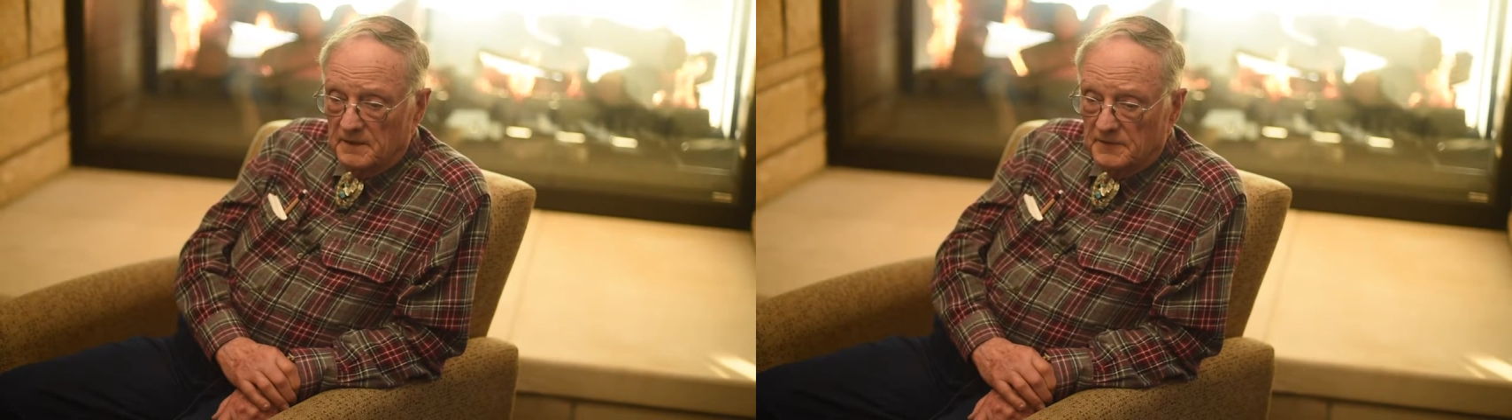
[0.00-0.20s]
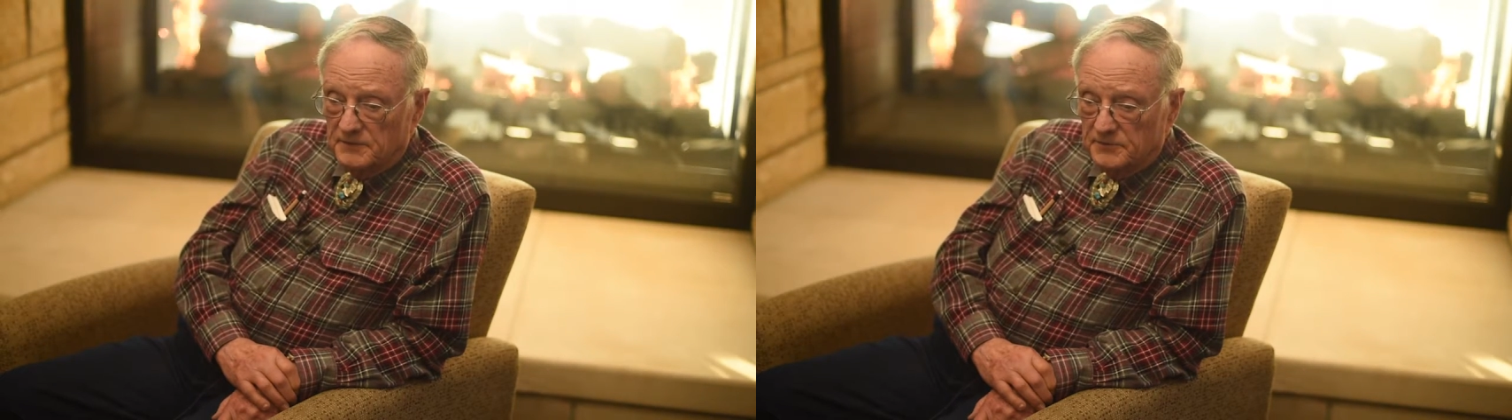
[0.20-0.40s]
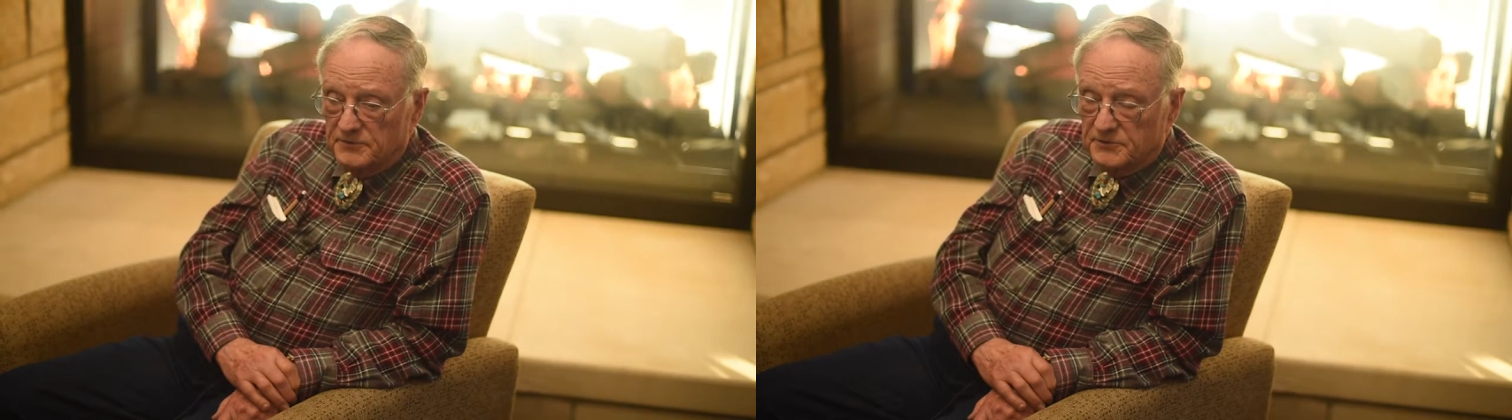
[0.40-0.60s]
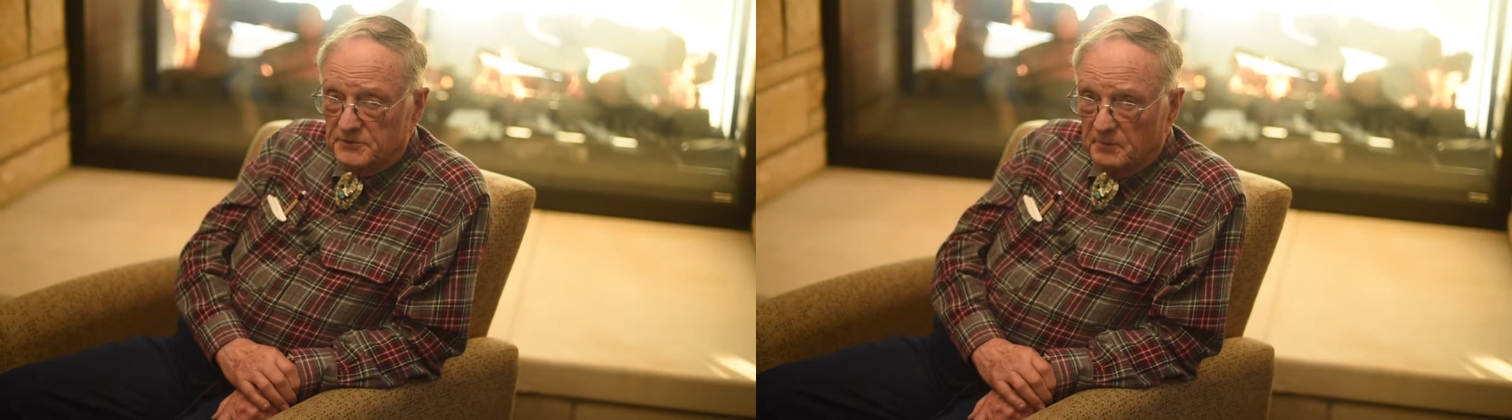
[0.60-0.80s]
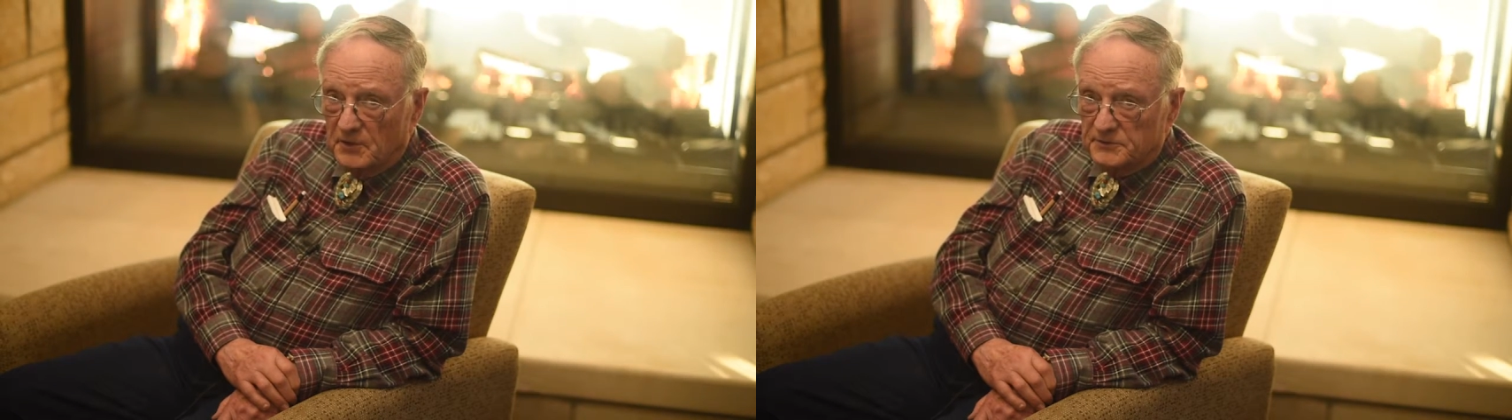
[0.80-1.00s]
he used to
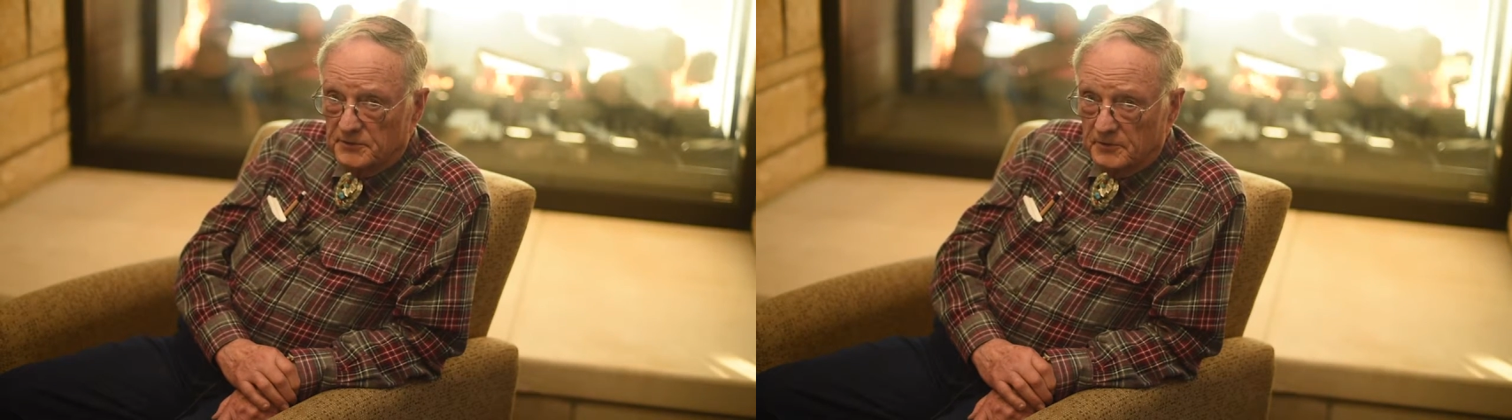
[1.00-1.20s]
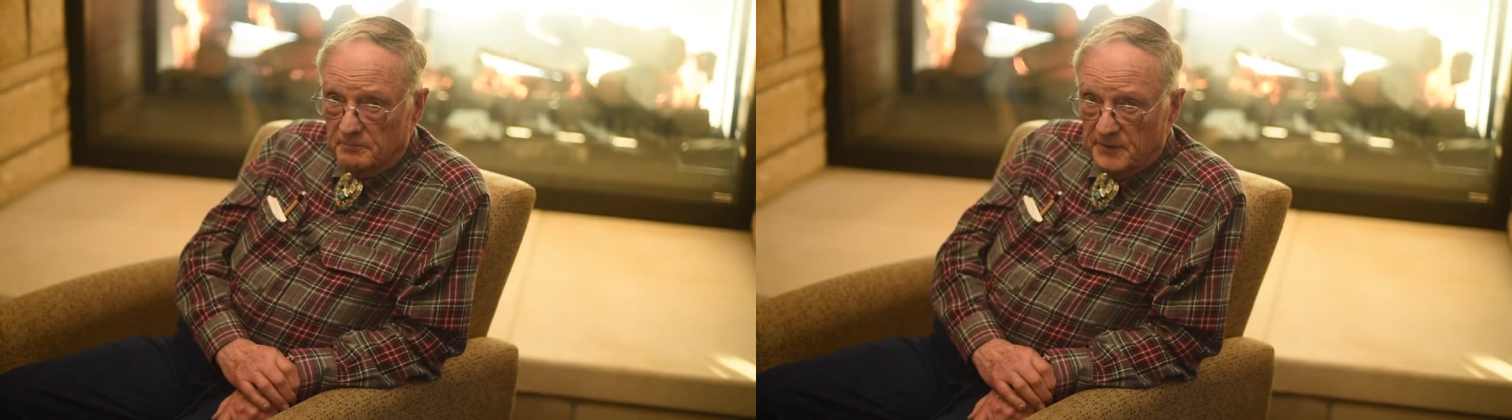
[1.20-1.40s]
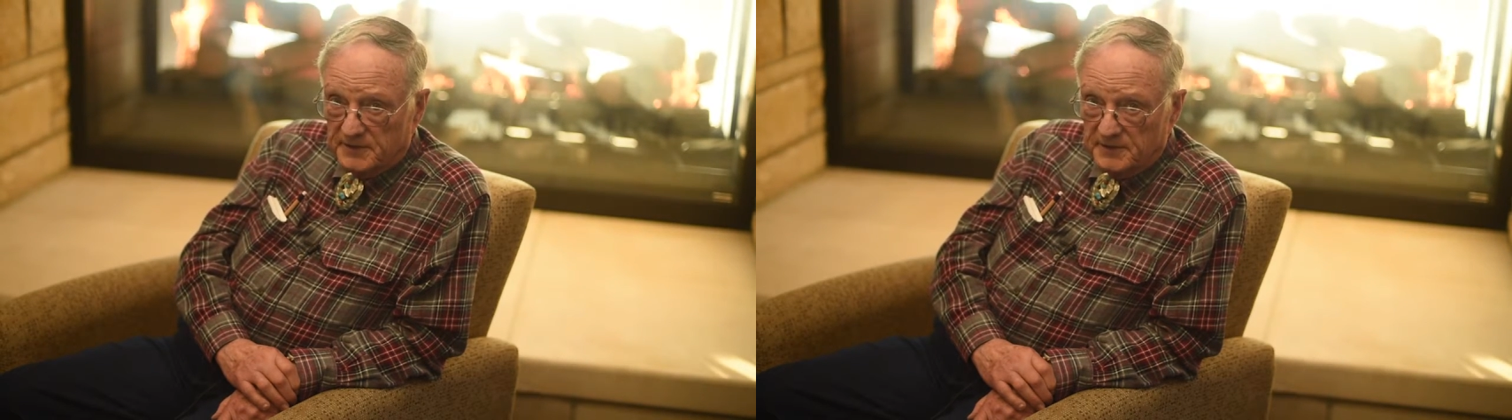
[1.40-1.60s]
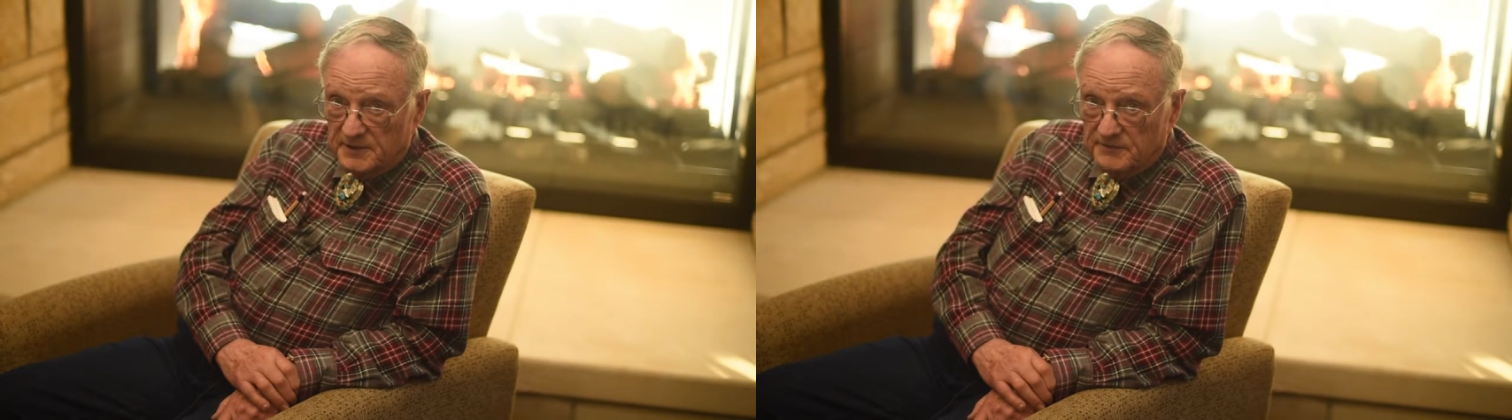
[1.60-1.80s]
sponsor a picnic